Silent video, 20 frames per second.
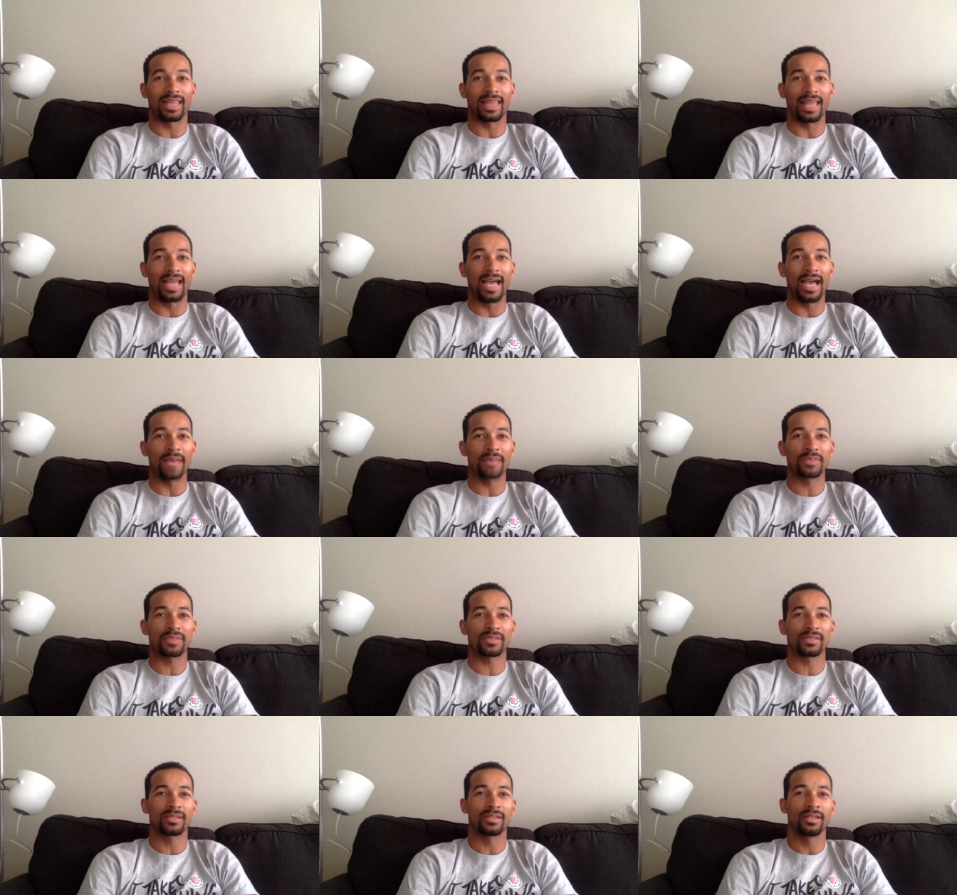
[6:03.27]

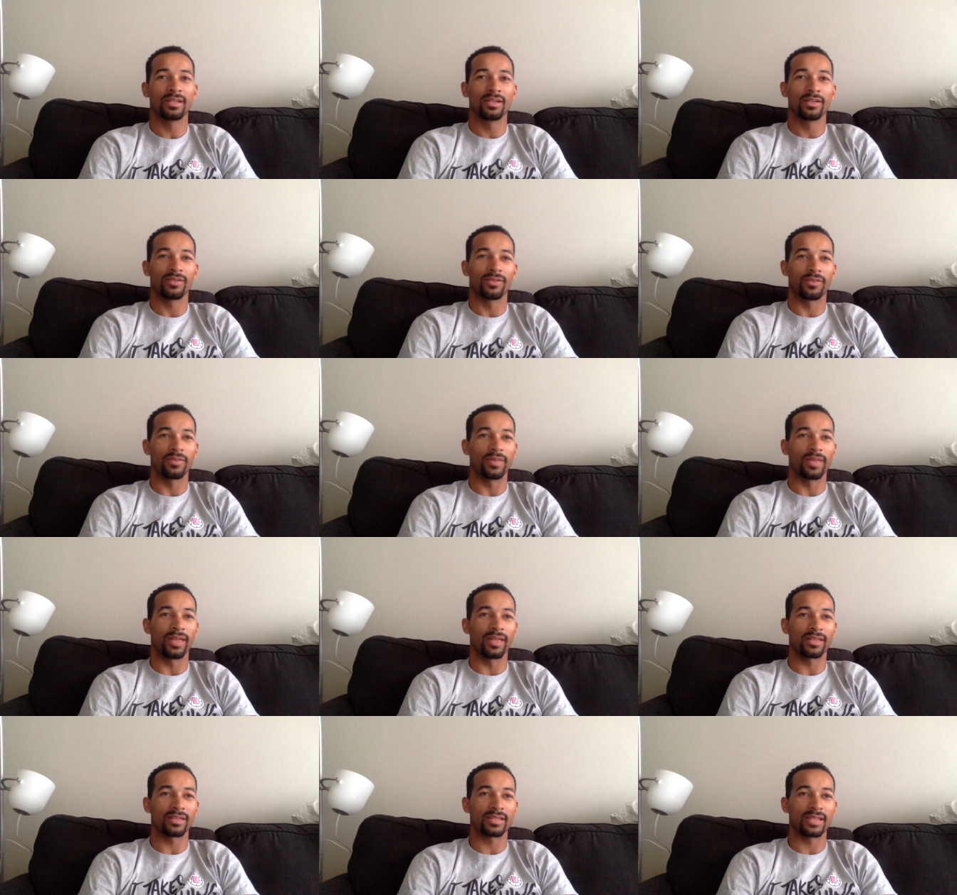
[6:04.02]
claps from
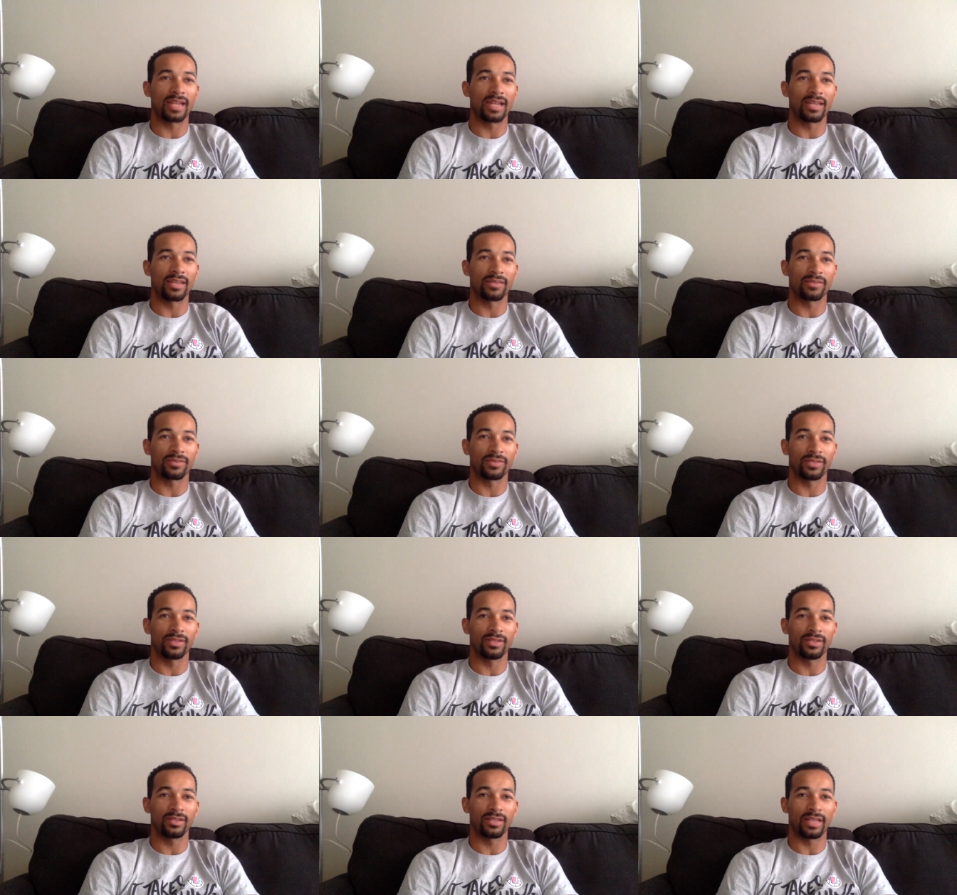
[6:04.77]
the other side of the
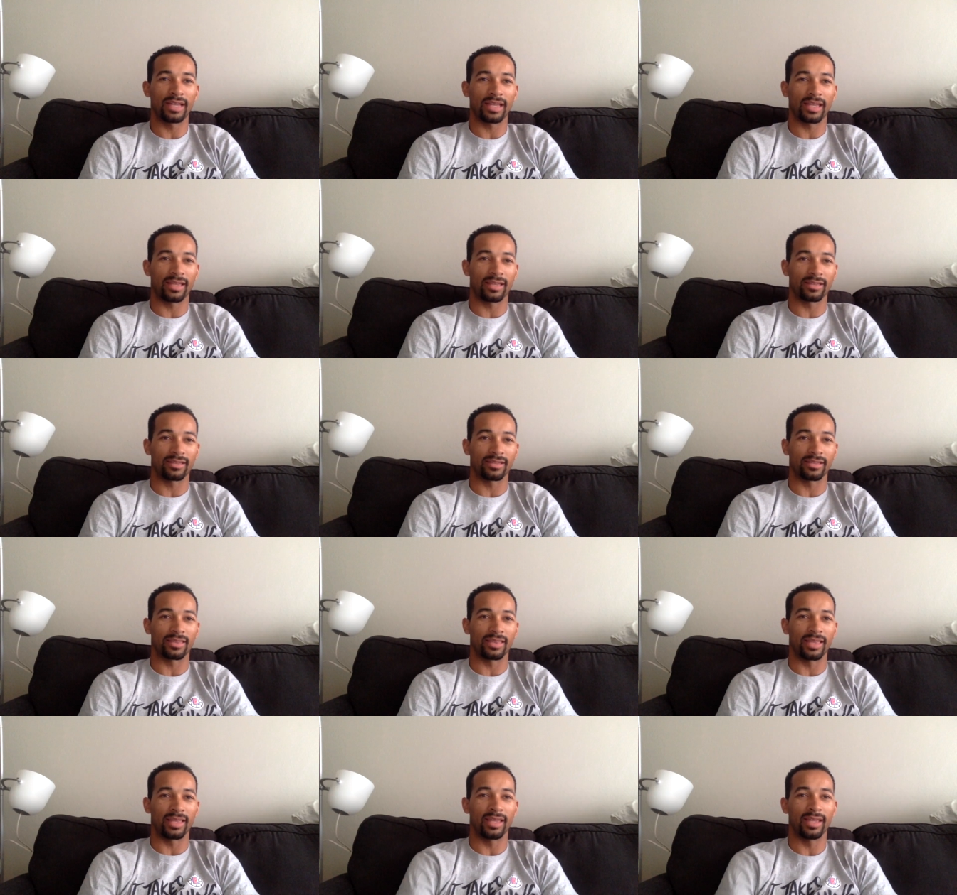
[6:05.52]
field like it's
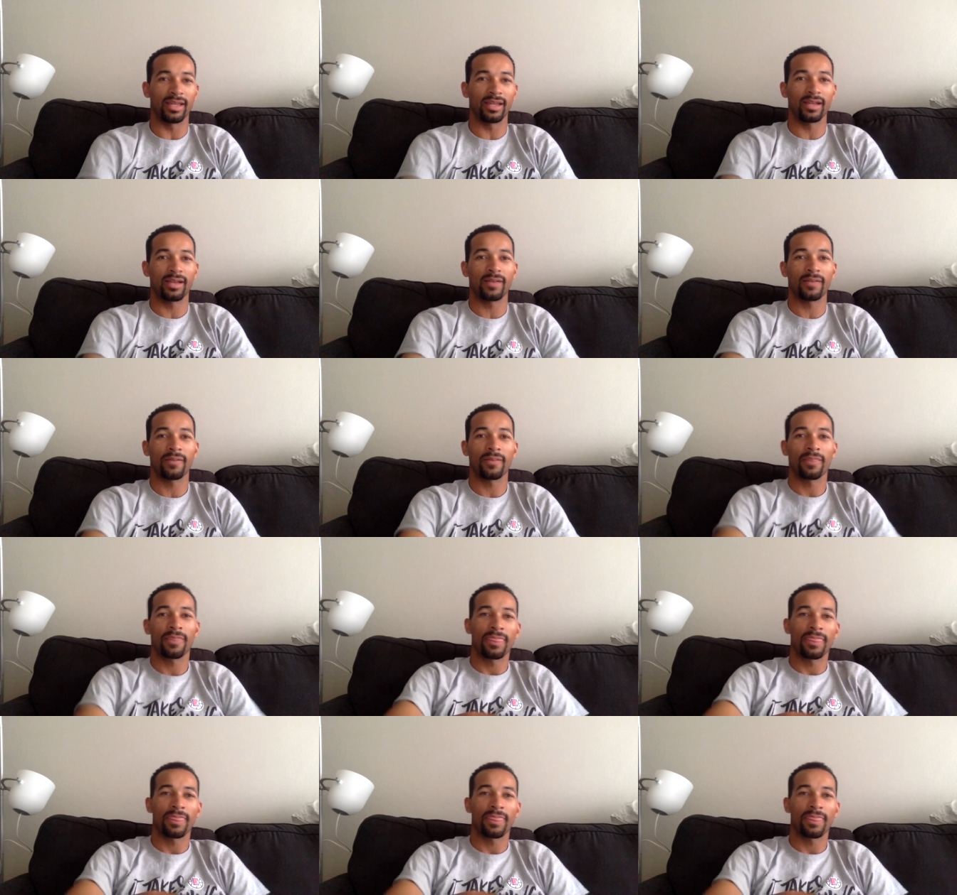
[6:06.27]
a thing.